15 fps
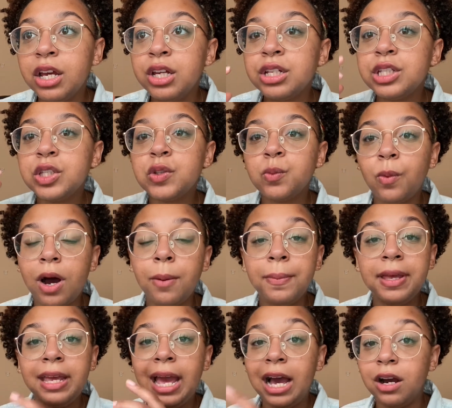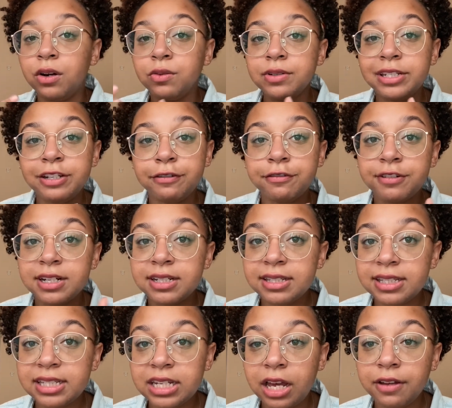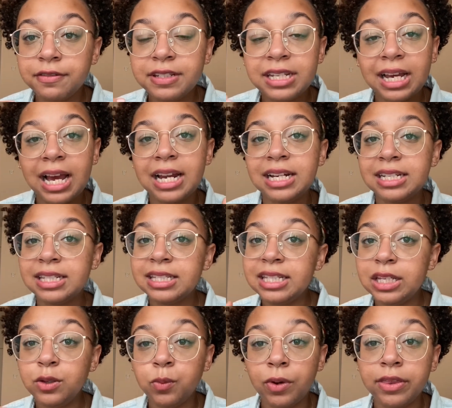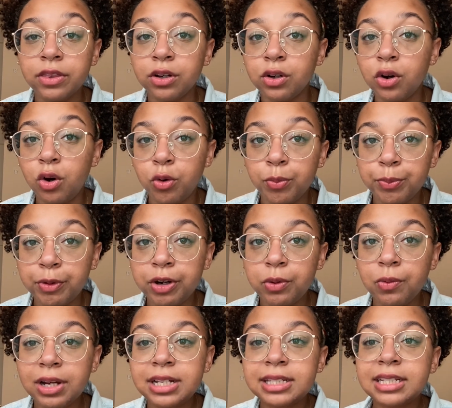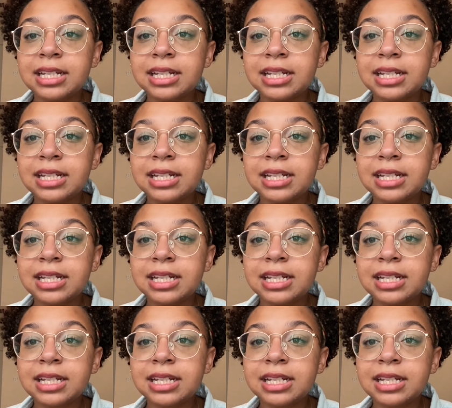swapping out different stuff to kind of see what the culprit was,